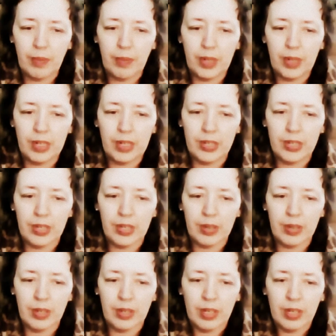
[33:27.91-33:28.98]
but it's
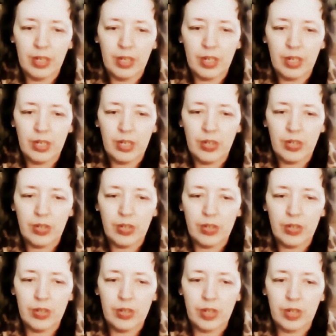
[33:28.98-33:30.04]

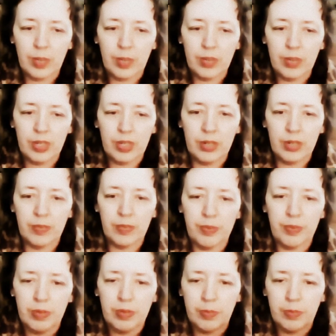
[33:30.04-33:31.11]
there are a couple of
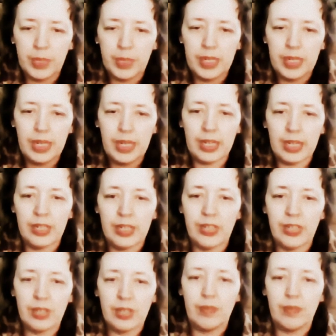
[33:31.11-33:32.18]

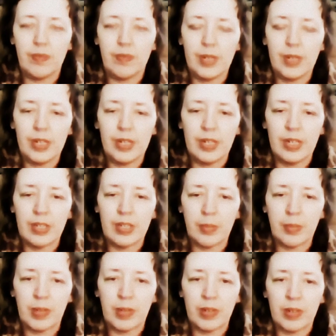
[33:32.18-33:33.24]
pinheads in it. It's
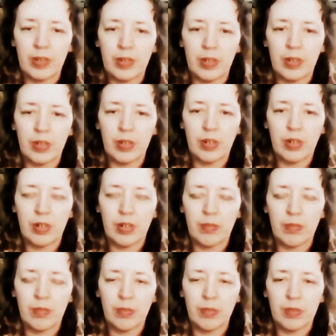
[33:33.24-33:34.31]
about a
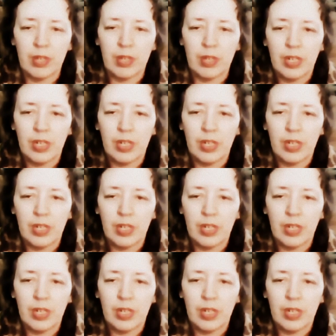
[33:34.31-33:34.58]
carnival.